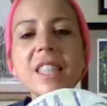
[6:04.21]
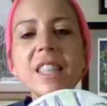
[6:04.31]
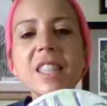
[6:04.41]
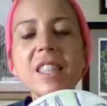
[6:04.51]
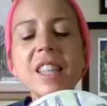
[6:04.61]

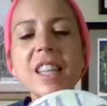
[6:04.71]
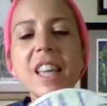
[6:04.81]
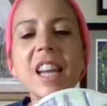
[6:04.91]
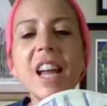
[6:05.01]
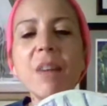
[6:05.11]
this thing
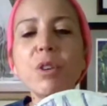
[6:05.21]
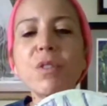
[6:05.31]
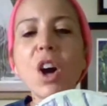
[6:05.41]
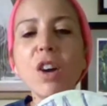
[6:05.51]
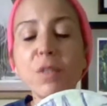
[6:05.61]
and I would have
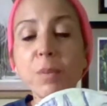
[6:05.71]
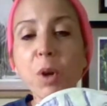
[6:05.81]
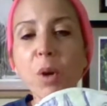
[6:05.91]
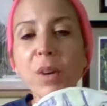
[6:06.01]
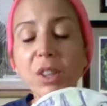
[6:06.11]
carved them
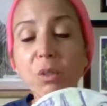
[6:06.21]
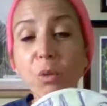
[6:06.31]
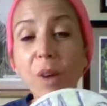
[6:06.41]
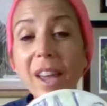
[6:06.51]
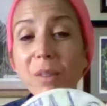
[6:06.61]
going the
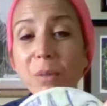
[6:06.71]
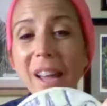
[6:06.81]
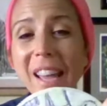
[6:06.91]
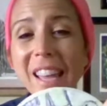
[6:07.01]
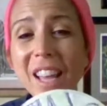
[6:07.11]
right
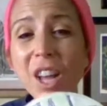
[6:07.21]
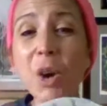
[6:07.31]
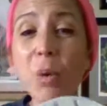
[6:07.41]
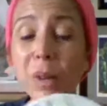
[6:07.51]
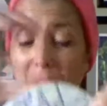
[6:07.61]
way,
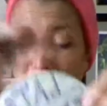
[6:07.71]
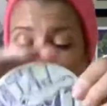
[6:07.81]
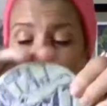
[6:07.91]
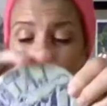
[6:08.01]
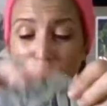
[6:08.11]
when I
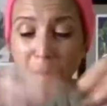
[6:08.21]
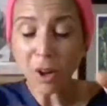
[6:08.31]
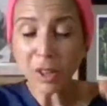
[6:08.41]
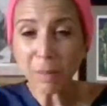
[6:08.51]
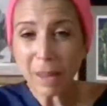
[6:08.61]
put them
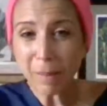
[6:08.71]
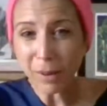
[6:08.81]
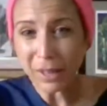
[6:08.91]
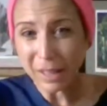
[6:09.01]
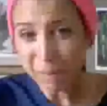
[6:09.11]
on the paper
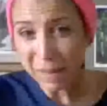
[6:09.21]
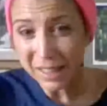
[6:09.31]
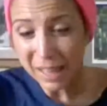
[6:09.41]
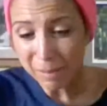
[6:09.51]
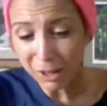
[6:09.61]
and I made
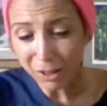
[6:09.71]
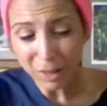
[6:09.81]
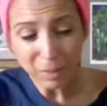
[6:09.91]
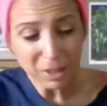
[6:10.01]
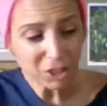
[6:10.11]
that mirror
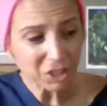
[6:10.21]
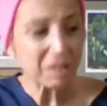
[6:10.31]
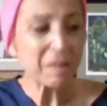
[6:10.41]
image,